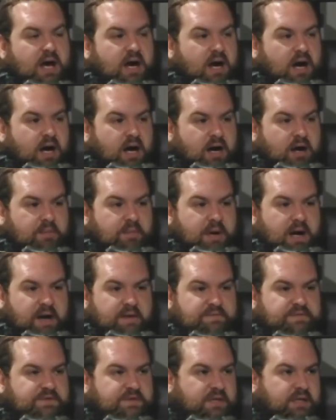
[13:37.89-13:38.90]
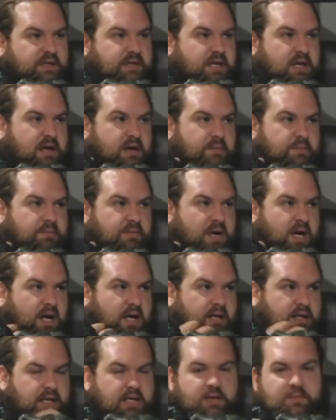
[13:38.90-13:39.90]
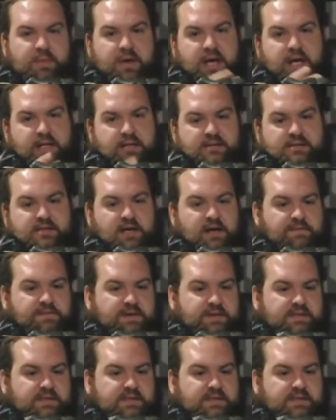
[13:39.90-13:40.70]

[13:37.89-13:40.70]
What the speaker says: I've seen them on eBay and stuff.